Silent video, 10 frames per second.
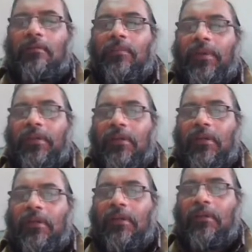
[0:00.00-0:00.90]

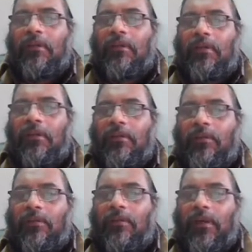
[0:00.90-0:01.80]
basically this
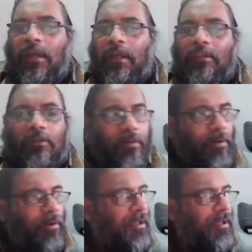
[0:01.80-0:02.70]
node has
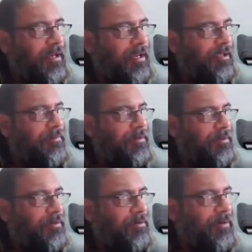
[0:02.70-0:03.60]
all the
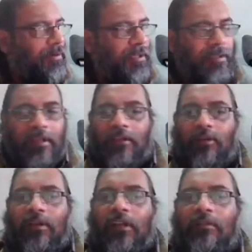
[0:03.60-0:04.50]
names, or this has
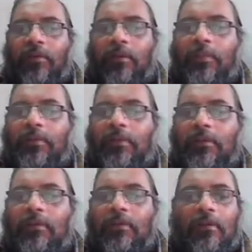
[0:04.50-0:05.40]
all the
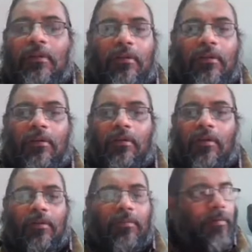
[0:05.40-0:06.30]
information
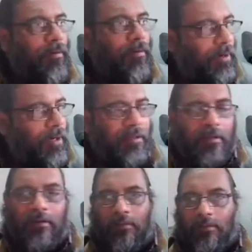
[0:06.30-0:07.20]
of all
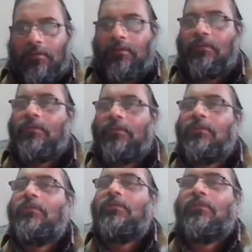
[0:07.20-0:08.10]
other nodes.
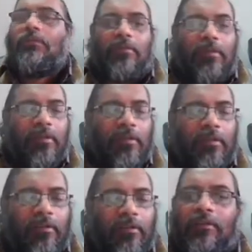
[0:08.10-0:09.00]
So it is